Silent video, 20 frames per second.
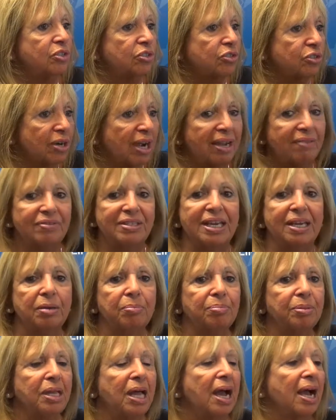drive down a
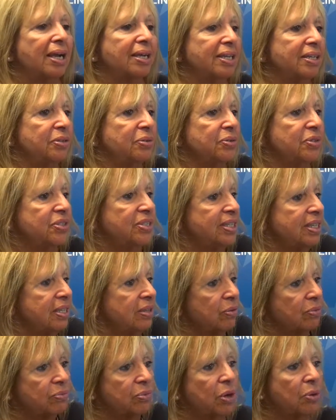block and you see
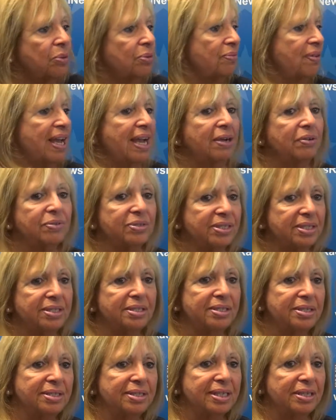a row of
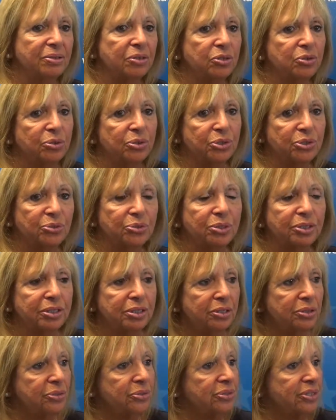houses and the doors are all
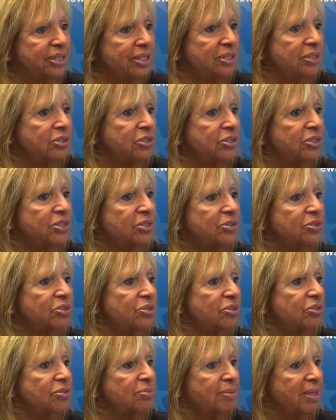closed, and you just
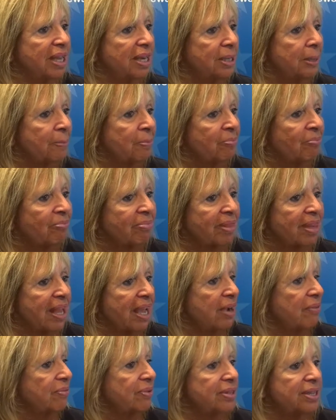assume that
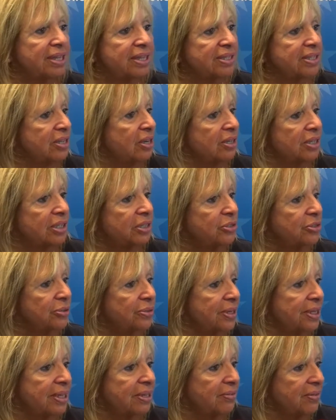everything is
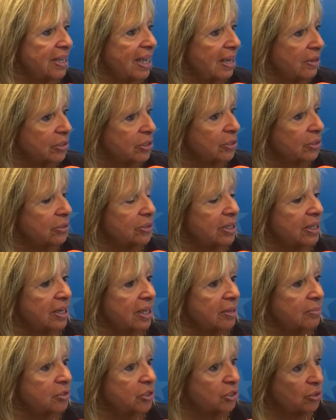hunky-dory in every household. And
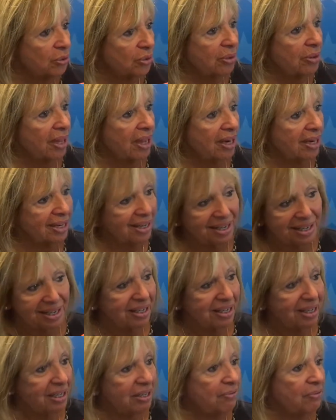I am sure that
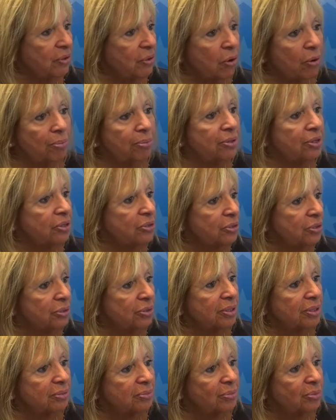if you open the
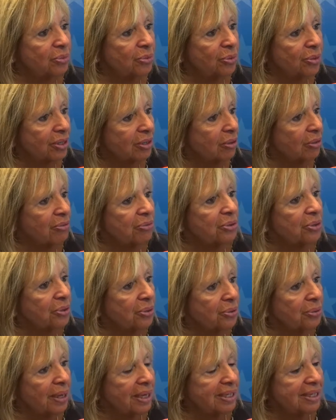door and walk
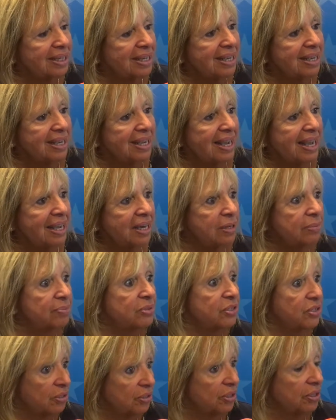through and
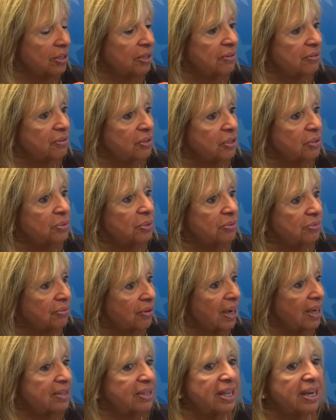observed, you would
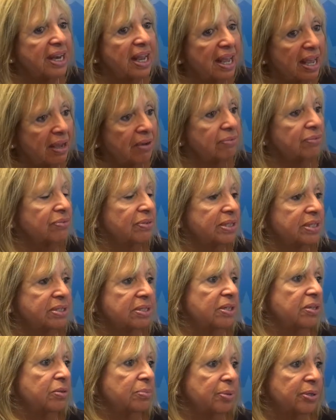find that every
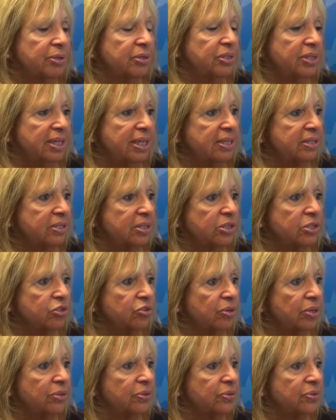single person has their
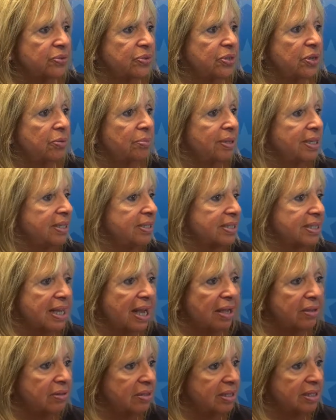struggles. Nobody's
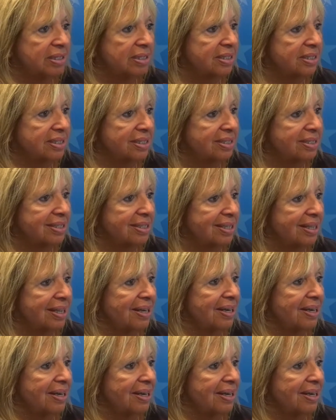got this,